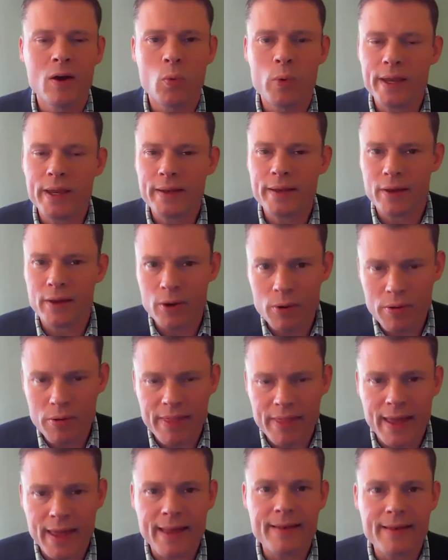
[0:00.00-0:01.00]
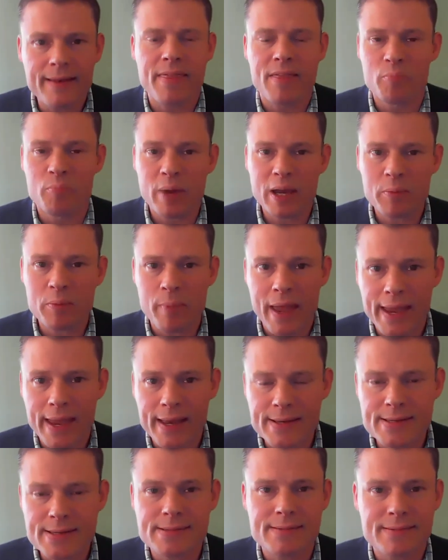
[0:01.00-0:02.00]
We know that the big
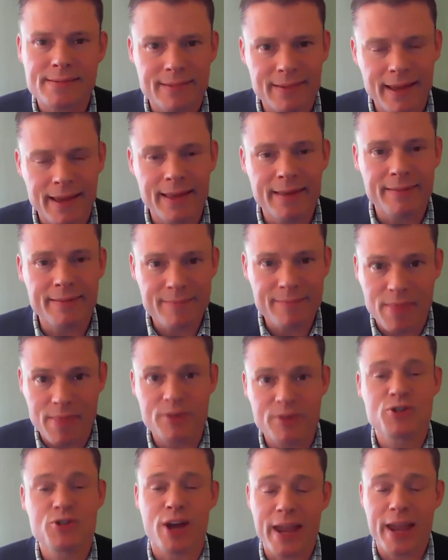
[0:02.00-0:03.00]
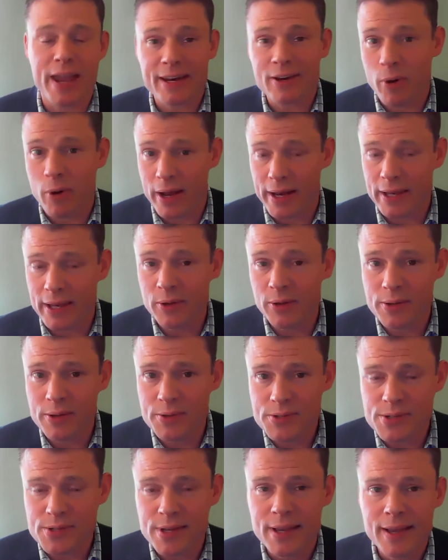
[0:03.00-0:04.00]
banks and the giant credit
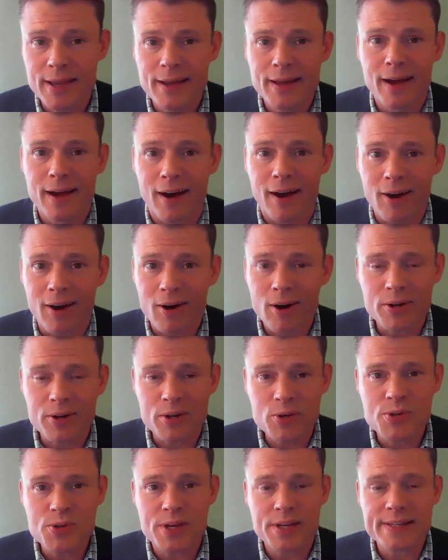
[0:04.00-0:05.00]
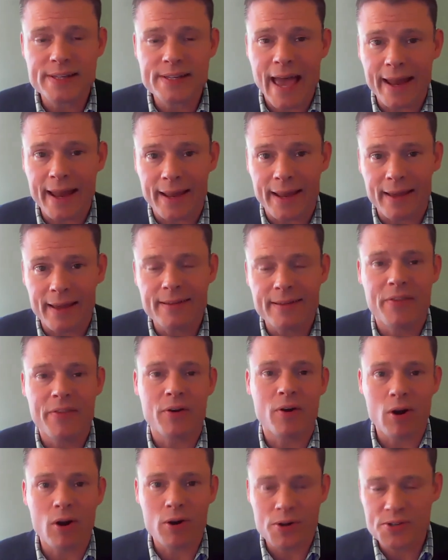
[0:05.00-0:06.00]
unions are using data and
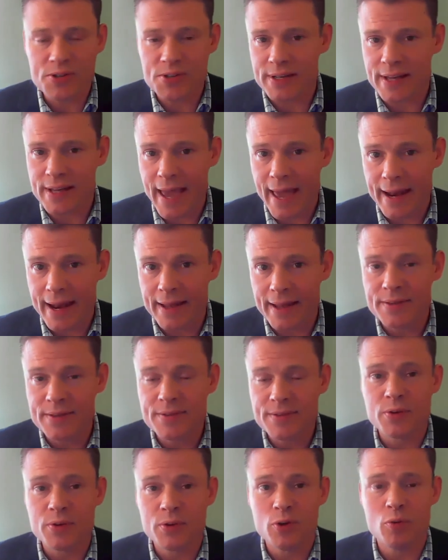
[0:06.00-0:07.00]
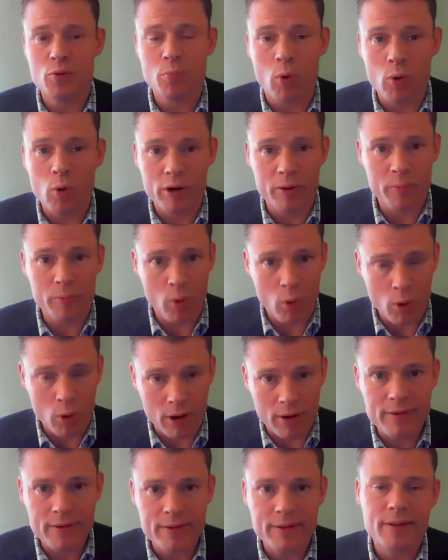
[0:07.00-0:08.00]
they're harnessing data to do more and
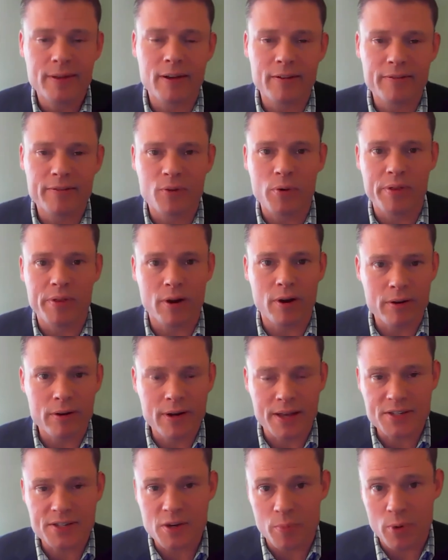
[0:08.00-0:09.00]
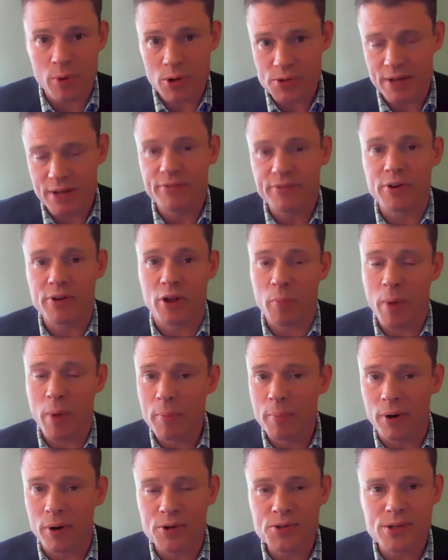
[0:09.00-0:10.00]
more for their customers and for their
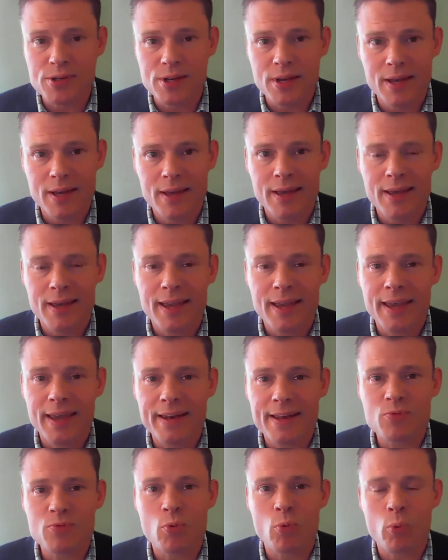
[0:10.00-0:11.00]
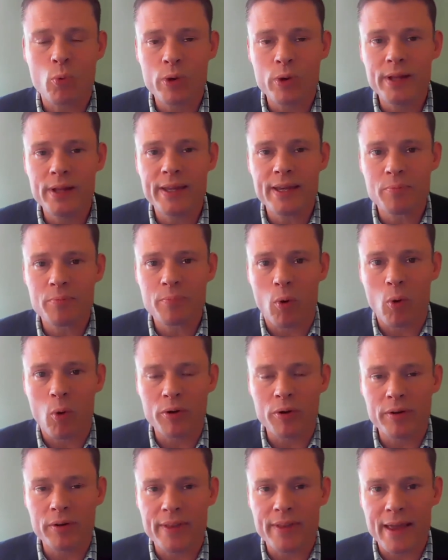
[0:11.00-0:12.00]
members. And it's really
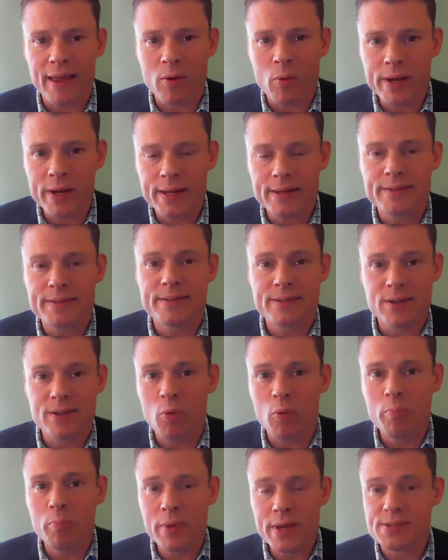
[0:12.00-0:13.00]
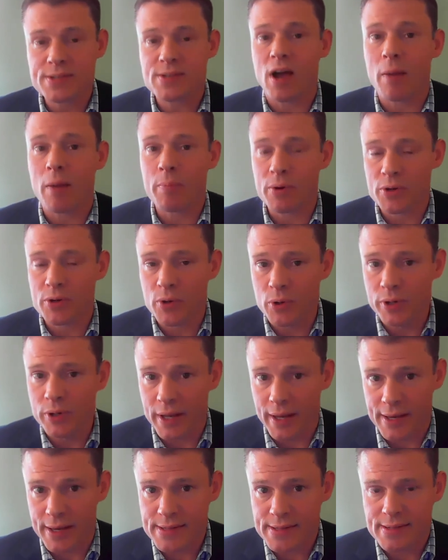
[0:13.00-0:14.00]
important that we don't miss
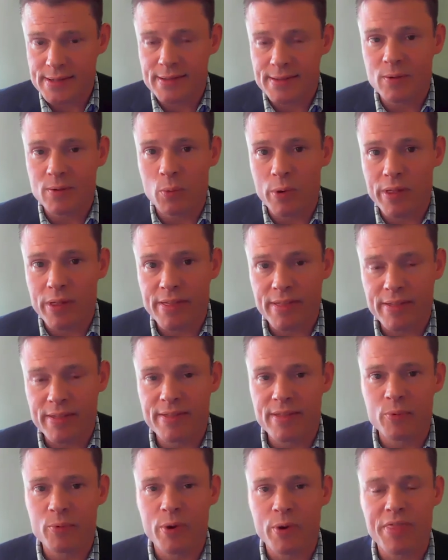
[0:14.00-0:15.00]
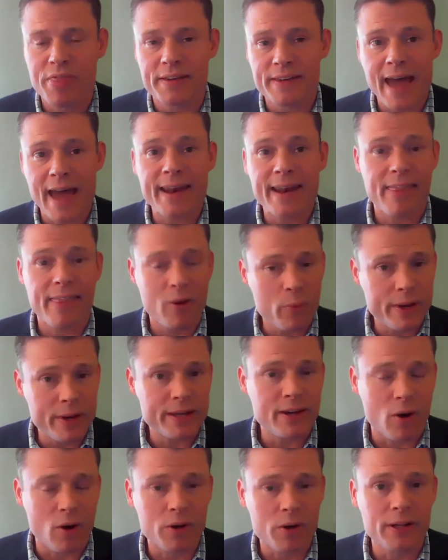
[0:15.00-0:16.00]
opportunities with the data that
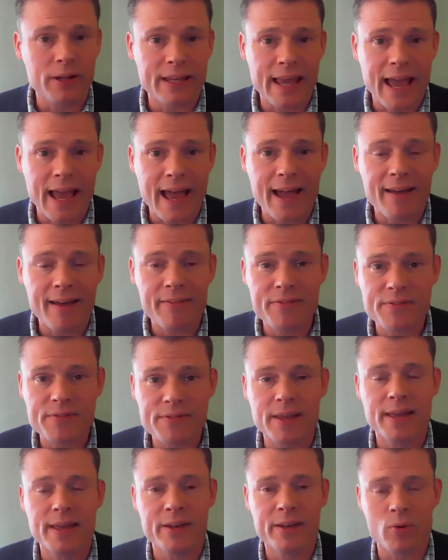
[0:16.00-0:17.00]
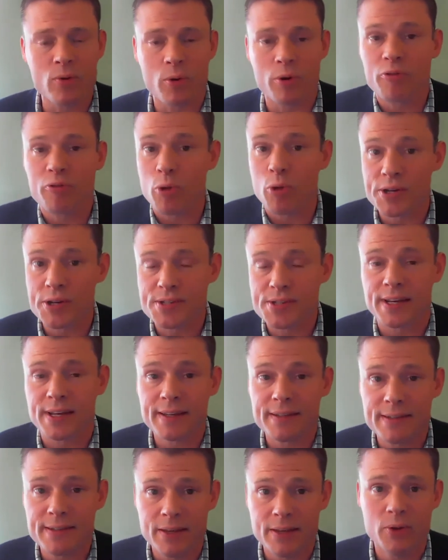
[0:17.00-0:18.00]
we currently have in order for us to
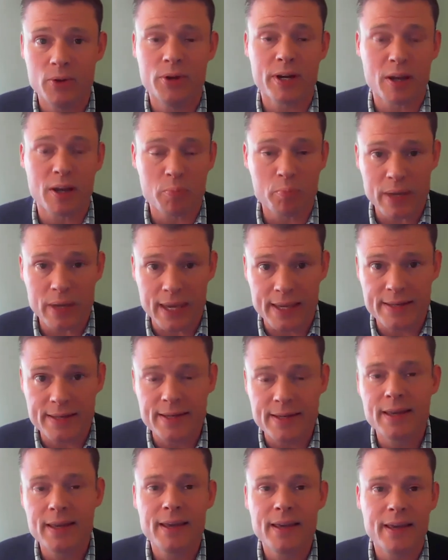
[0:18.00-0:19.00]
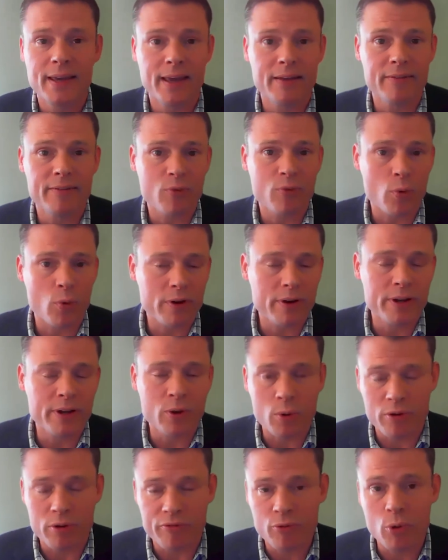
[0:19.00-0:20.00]
continue to compete and in
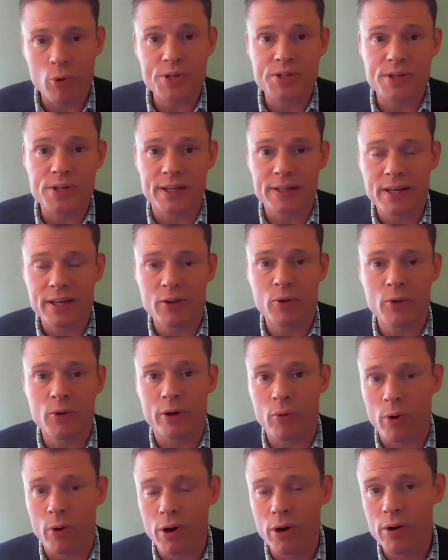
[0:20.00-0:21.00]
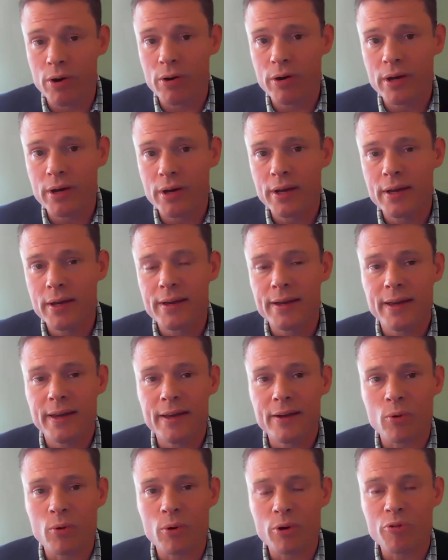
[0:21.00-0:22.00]
order for us to continue to grow,
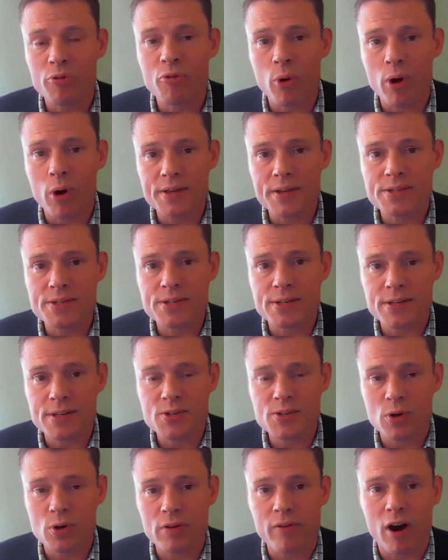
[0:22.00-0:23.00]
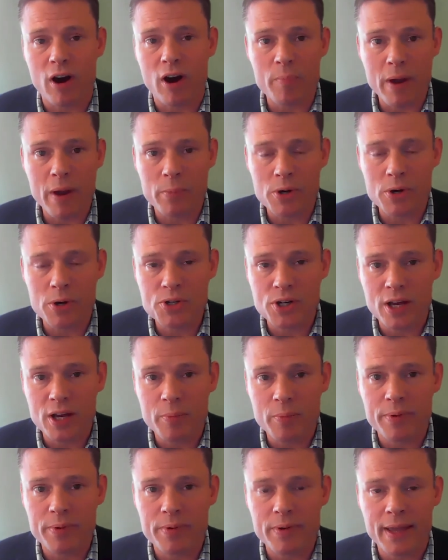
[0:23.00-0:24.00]
in order for us to serve our
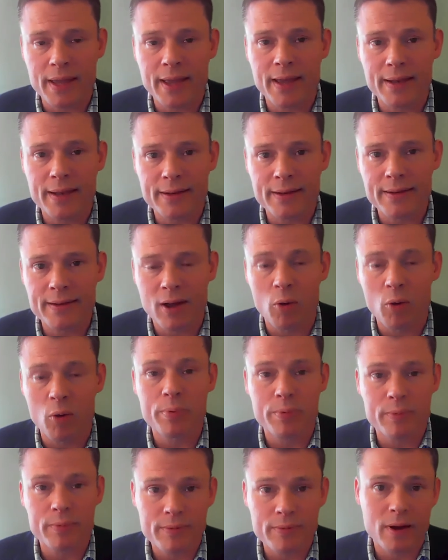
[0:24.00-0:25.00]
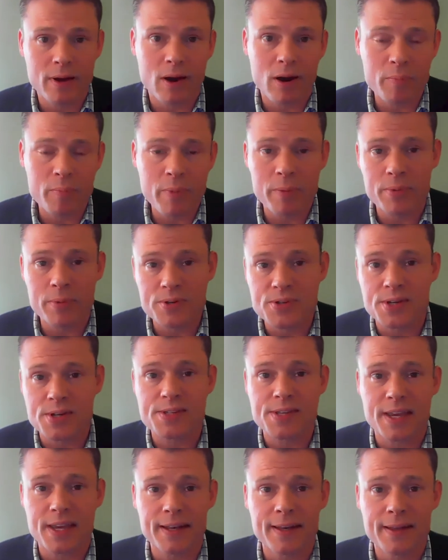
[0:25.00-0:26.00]
membership and help our members
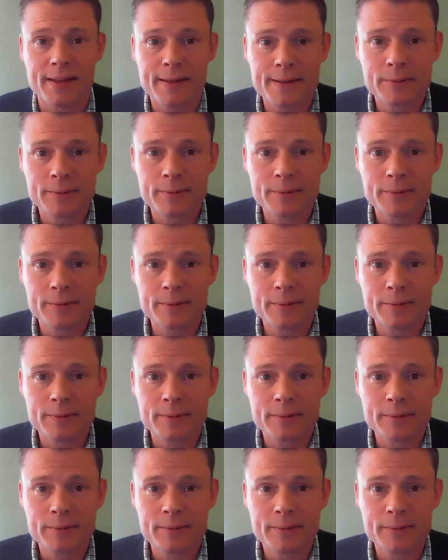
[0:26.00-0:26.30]
succeed.